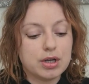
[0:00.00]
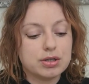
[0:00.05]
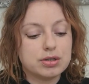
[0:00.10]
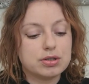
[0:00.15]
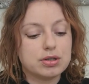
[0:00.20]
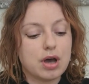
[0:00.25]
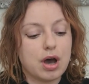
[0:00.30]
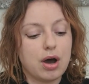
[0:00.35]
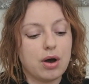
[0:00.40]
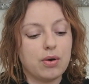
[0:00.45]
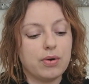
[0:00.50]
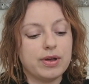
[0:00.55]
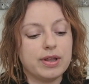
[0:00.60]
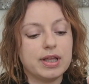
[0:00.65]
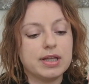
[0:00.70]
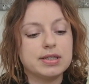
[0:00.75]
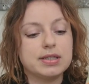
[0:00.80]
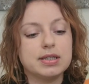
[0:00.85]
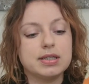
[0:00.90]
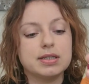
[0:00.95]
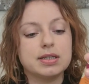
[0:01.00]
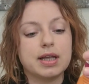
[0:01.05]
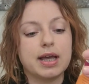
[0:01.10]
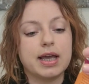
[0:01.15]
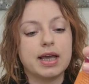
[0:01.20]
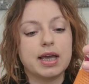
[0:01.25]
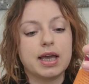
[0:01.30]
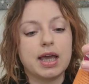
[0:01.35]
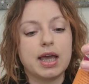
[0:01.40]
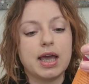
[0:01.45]
So this is
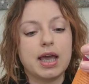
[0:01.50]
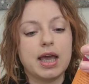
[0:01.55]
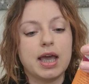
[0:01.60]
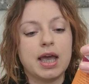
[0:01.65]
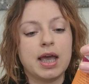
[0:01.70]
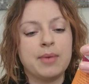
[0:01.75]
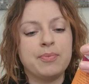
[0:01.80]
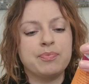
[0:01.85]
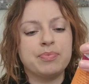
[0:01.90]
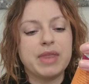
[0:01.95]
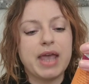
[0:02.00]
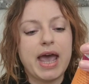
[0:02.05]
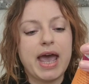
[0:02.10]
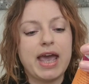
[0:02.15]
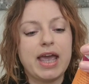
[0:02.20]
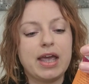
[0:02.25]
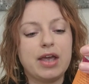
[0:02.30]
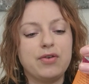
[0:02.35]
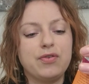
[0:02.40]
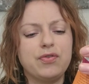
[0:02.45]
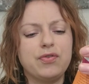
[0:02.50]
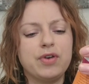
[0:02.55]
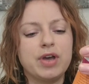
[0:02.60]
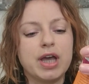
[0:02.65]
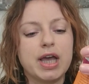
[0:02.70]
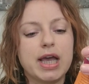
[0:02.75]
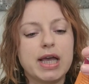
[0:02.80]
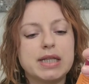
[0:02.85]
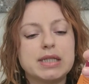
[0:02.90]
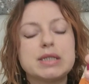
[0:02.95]
like Ave
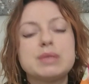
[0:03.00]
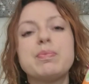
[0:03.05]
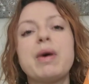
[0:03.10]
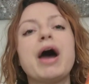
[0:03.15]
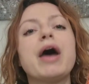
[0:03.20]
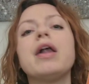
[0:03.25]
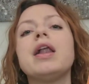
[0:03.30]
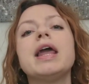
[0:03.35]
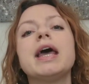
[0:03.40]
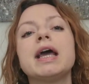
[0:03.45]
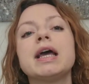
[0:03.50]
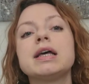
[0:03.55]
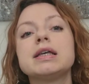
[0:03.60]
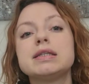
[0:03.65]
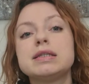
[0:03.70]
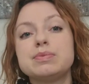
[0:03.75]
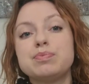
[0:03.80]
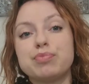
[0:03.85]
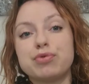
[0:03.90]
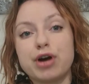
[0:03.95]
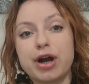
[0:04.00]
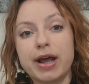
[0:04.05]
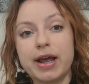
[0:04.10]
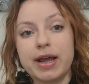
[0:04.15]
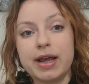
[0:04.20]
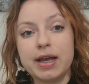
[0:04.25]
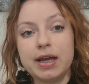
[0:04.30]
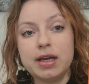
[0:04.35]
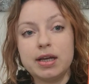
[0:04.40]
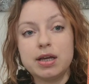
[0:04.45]
Inspiring
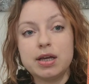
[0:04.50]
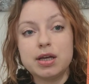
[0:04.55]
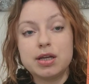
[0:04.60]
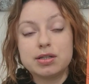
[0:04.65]
Spray.